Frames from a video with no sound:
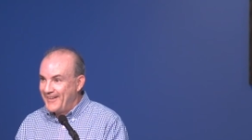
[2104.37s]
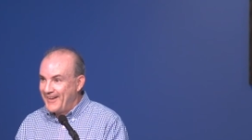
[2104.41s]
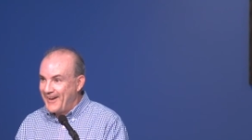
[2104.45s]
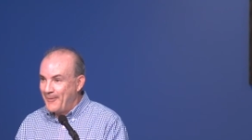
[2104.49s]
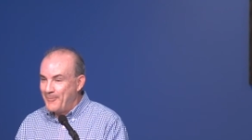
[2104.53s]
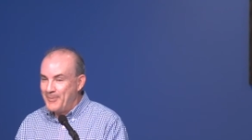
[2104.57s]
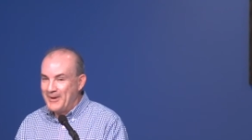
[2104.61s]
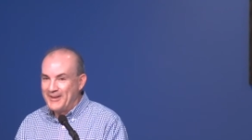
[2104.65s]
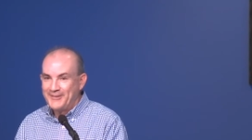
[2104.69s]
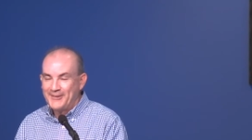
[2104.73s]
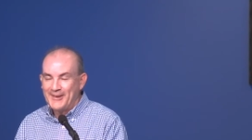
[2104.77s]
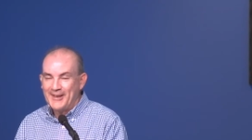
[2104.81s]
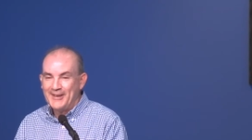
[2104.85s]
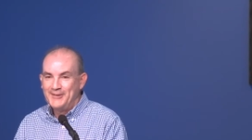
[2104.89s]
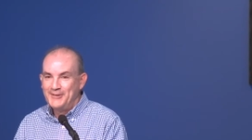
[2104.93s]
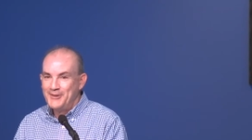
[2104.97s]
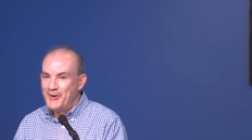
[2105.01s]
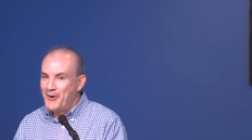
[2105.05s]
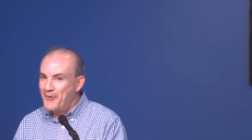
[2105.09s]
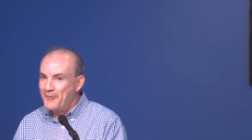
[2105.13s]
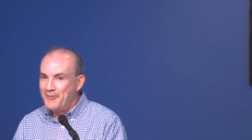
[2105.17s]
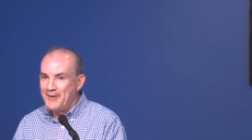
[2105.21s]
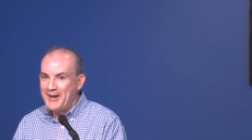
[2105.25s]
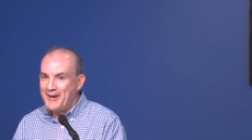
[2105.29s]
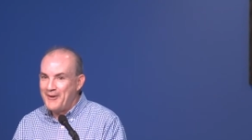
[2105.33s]
Everybody say,
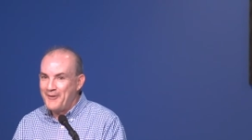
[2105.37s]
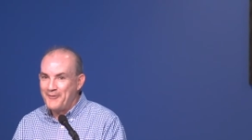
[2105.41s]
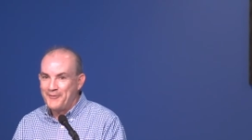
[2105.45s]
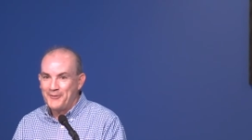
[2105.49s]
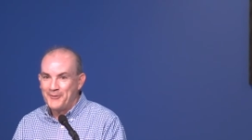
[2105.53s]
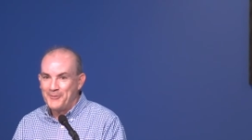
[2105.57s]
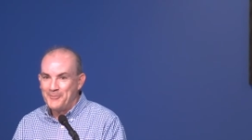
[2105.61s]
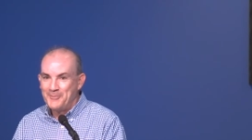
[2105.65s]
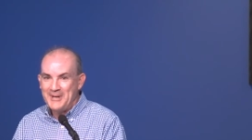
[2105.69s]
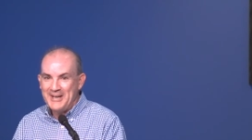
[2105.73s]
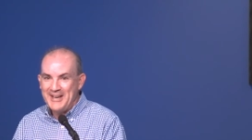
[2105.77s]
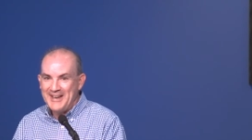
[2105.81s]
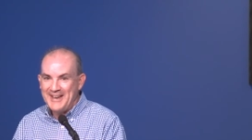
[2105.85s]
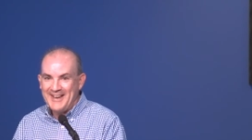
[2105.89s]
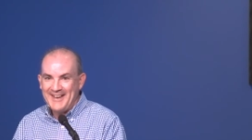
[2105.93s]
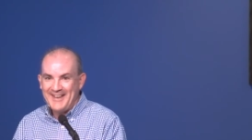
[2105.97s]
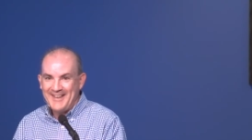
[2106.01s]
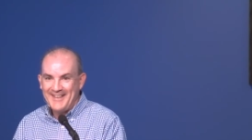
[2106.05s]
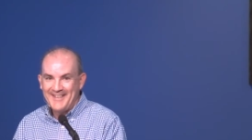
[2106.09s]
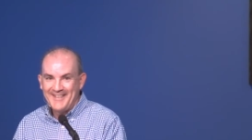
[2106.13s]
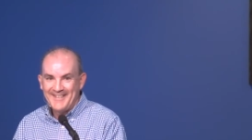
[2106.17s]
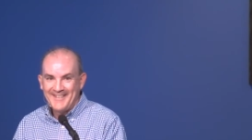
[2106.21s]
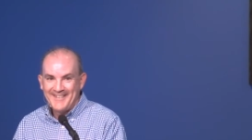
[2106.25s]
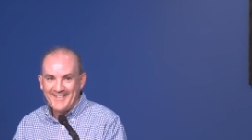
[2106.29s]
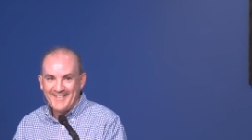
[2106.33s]
no veil for
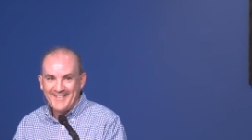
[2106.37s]
me.